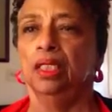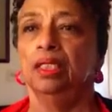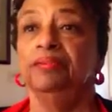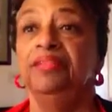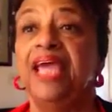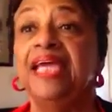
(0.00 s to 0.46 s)

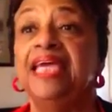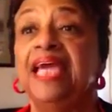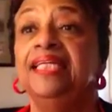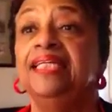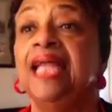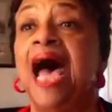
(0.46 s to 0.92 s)
they
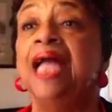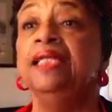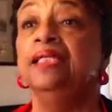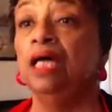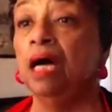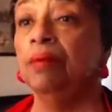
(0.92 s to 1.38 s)

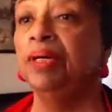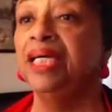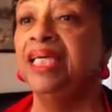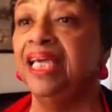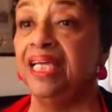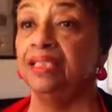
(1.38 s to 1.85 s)
cannot come
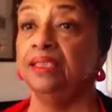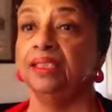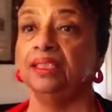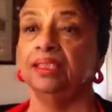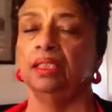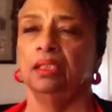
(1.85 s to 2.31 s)

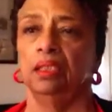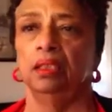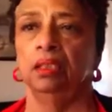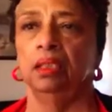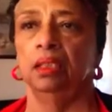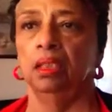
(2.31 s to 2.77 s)
against.
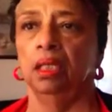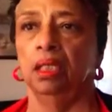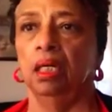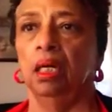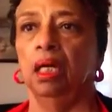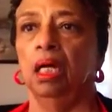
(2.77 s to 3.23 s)

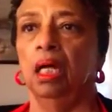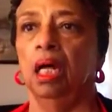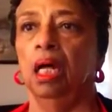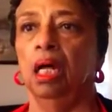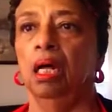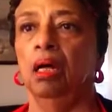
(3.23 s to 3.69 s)

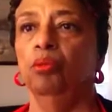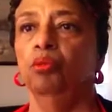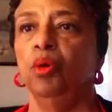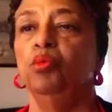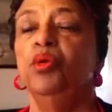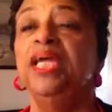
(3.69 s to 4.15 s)

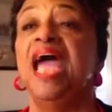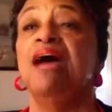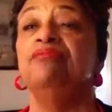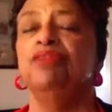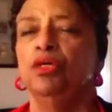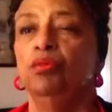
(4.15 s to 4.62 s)
When we
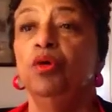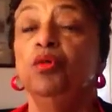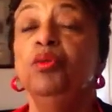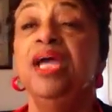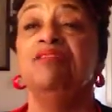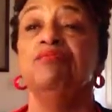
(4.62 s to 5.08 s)
have
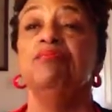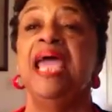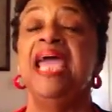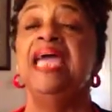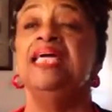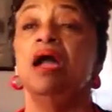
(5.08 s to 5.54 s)

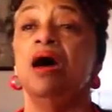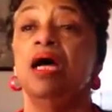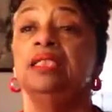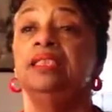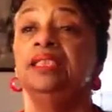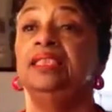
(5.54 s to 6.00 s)
made
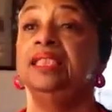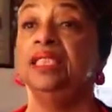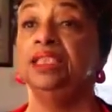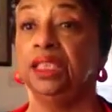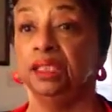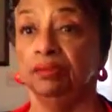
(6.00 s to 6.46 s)
our
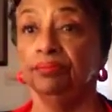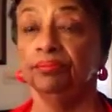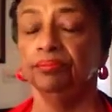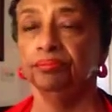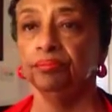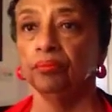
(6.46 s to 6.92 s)
decision
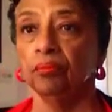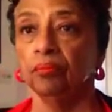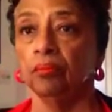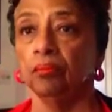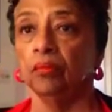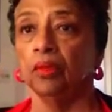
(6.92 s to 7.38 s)

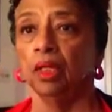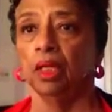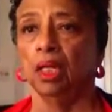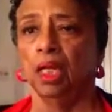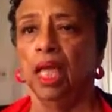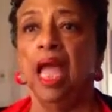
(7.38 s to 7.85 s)

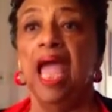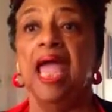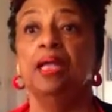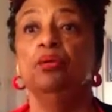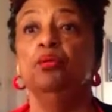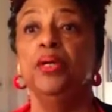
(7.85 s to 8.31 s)

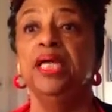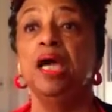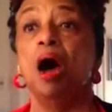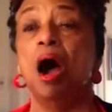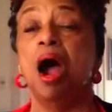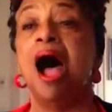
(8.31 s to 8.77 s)
and we
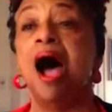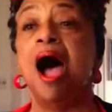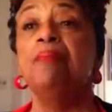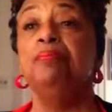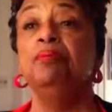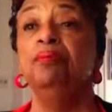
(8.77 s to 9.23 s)
are
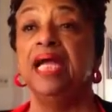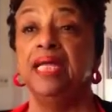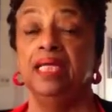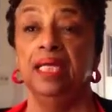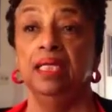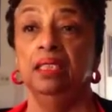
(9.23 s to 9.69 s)

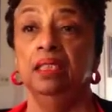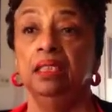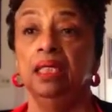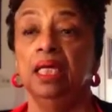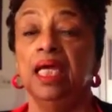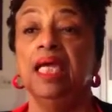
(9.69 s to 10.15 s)
operating
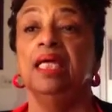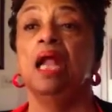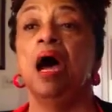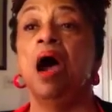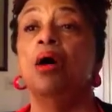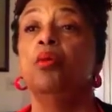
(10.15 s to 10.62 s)
in
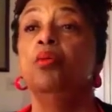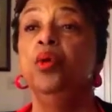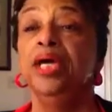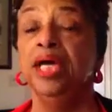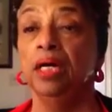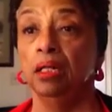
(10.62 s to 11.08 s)
our
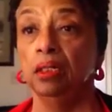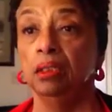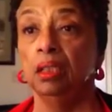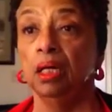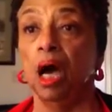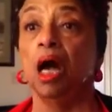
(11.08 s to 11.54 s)

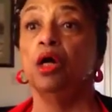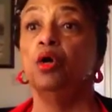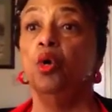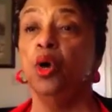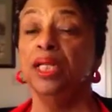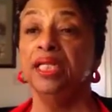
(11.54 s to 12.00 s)
will
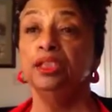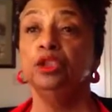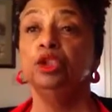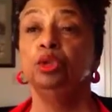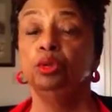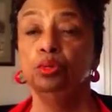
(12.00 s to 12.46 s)
according
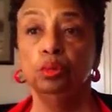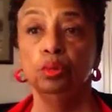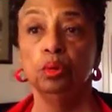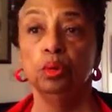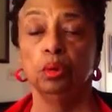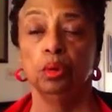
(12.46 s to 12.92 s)
to
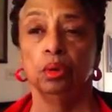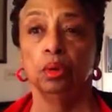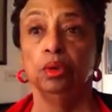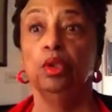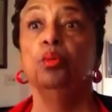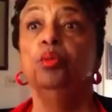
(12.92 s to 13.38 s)

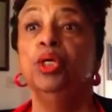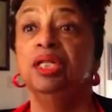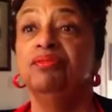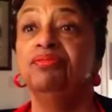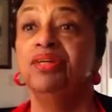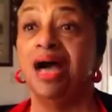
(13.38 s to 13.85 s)
the will
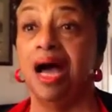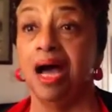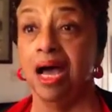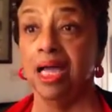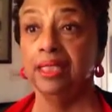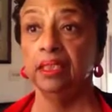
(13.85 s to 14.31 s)
of
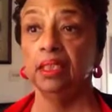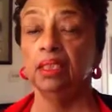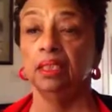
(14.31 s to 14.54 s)
God,